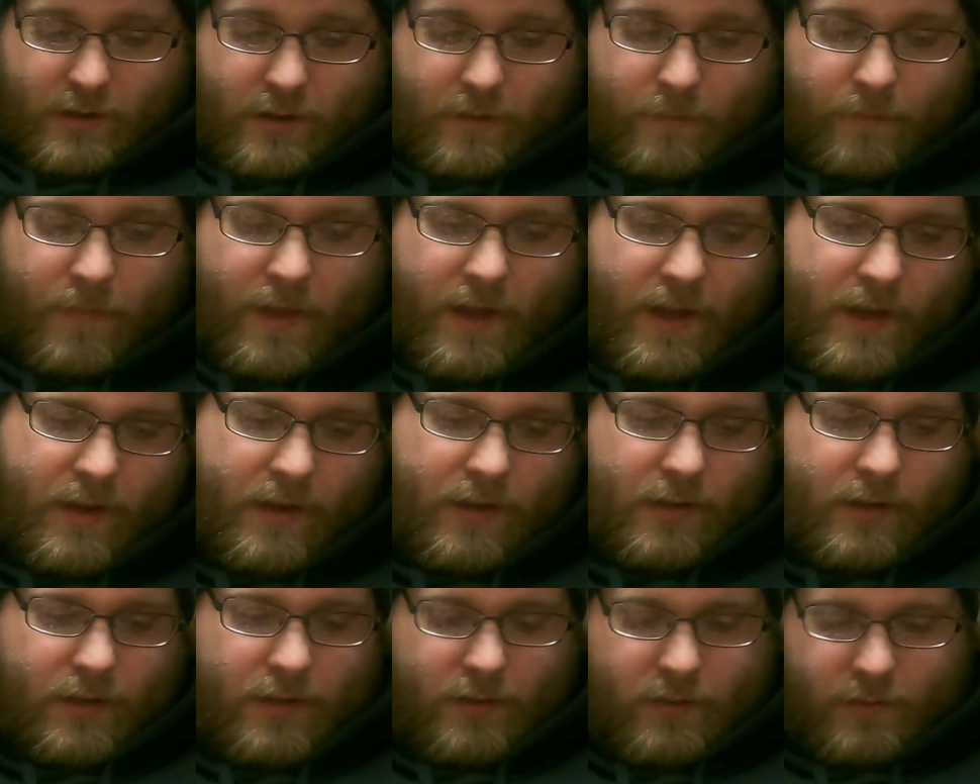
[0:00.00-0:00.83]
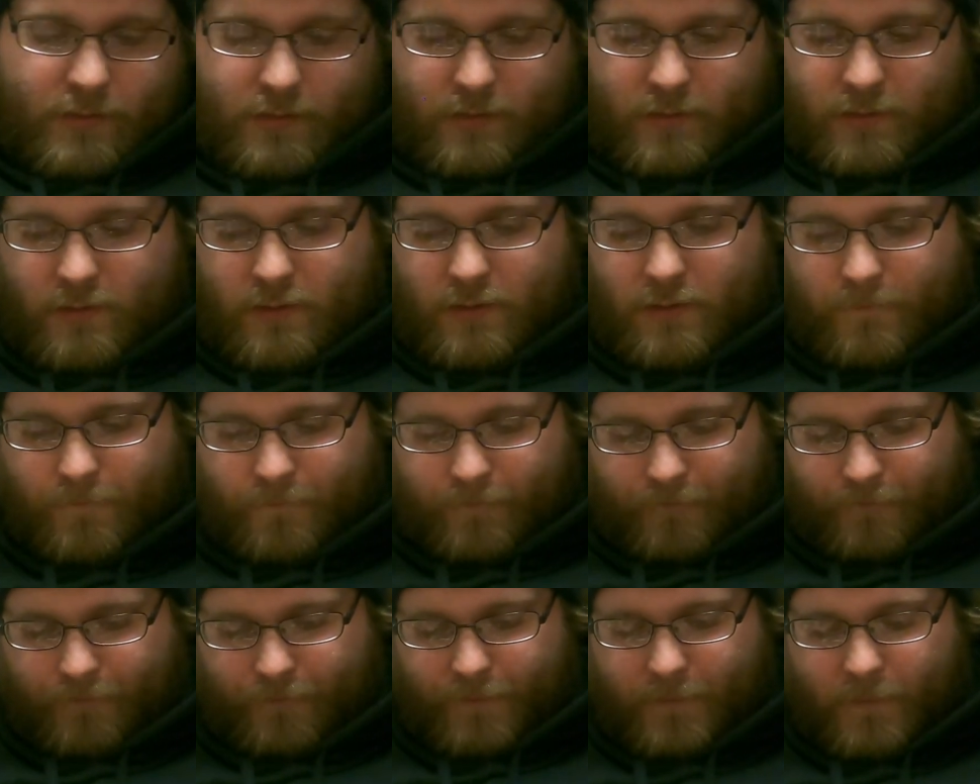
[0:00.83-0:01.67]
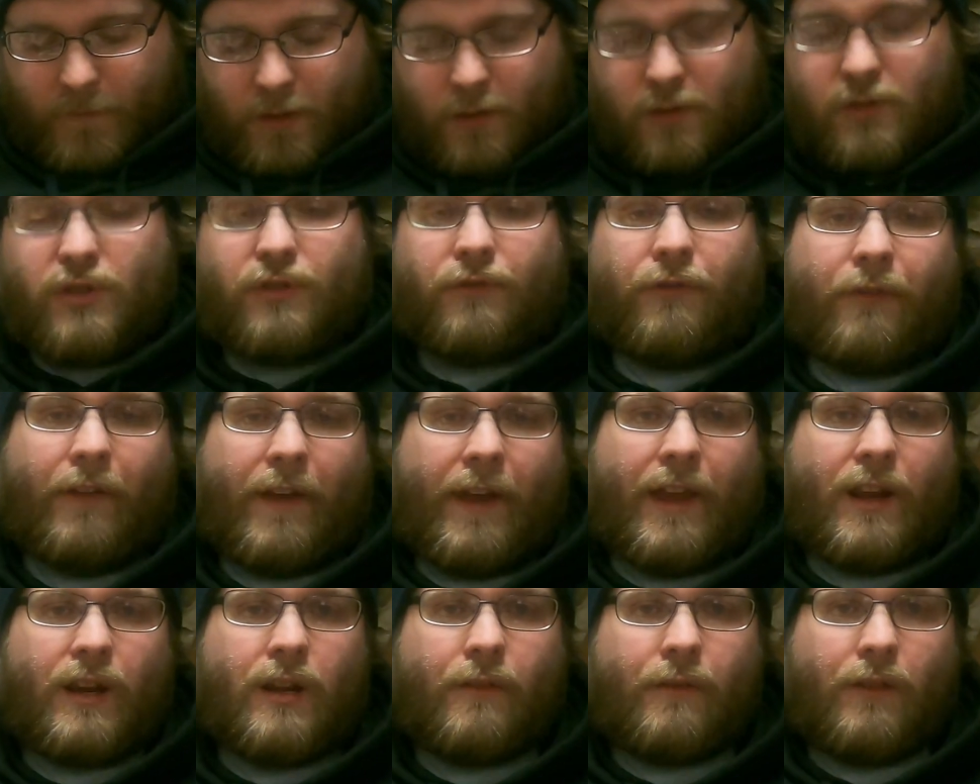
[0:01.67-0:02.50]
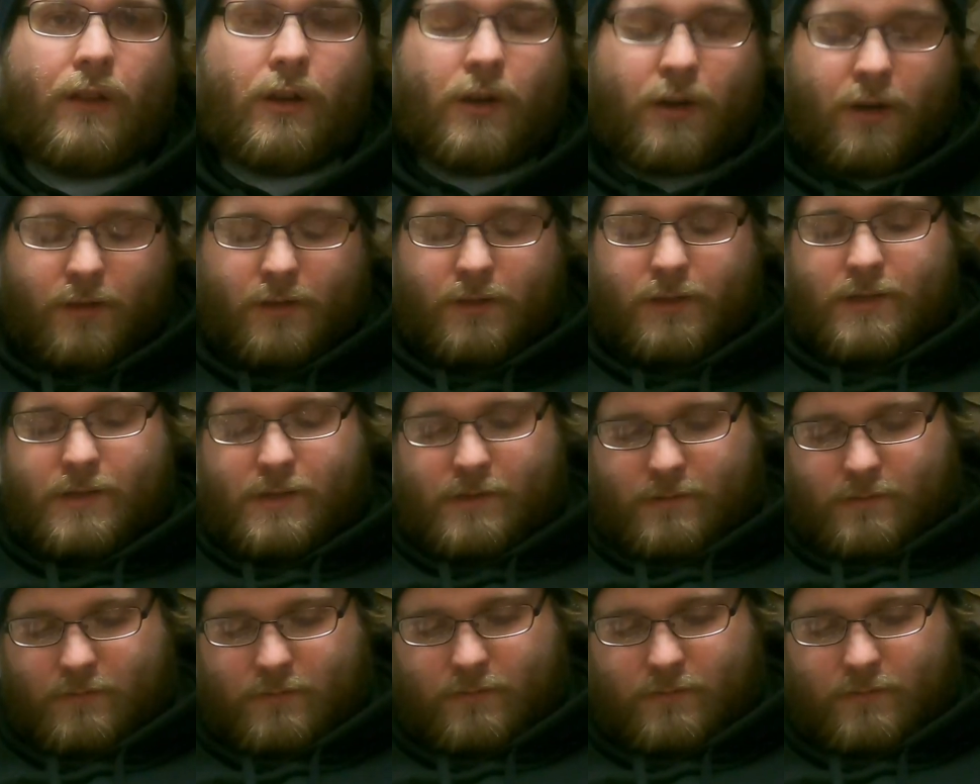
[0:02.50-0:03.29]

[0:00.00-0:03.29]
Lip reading: I'm not a huge fan of Lunger Hunt.